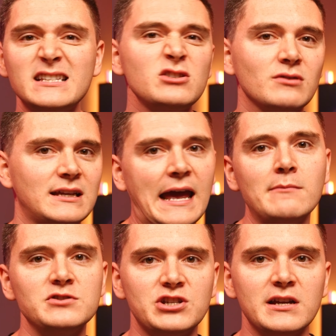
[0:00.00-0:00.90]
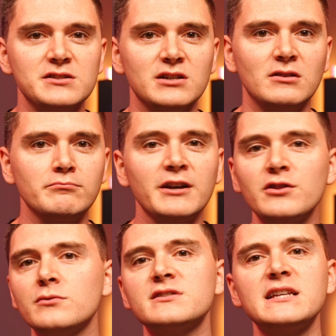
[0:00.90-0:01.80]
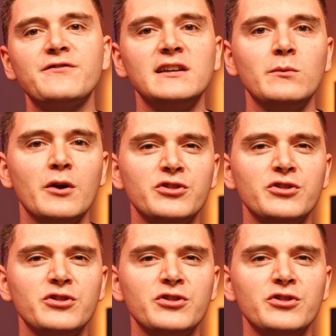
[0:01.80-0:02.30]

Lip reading: not game changing, but I thought it was definitely worth